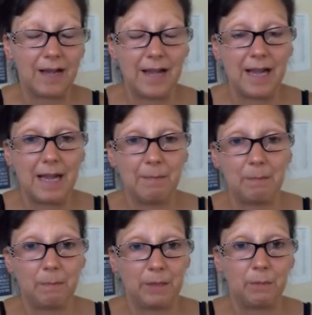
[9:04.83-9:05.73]

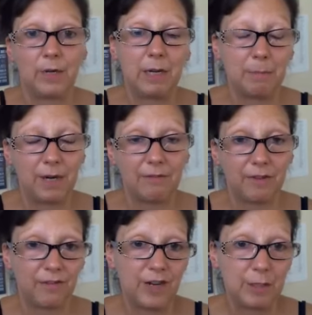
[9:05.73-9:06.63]
We're in a
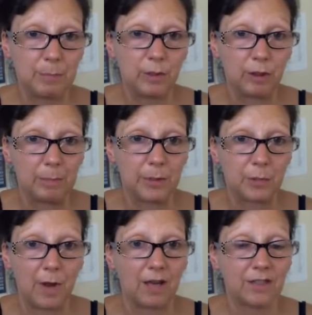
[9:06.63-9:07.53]
private Facebook group
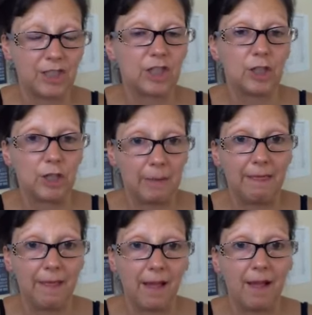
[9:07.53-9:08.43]
as well, so you can come
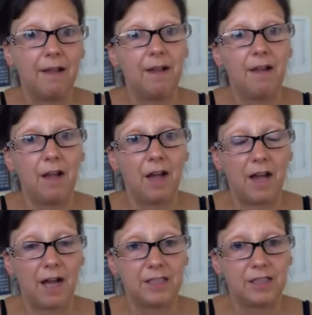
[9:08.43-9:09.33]
in there,
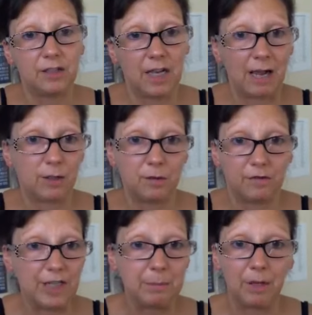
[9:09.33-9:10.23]
and I'll do
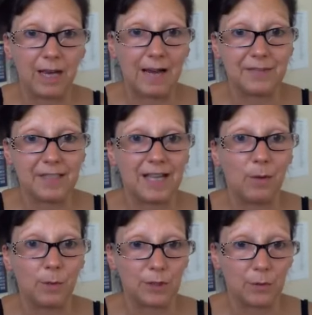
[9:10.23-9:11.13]
Facebook Lives in
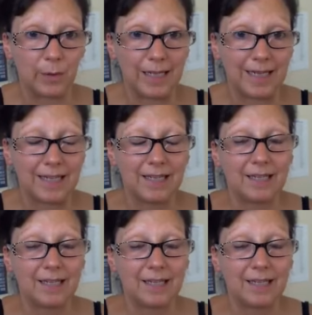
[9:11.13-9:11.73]
there once a week.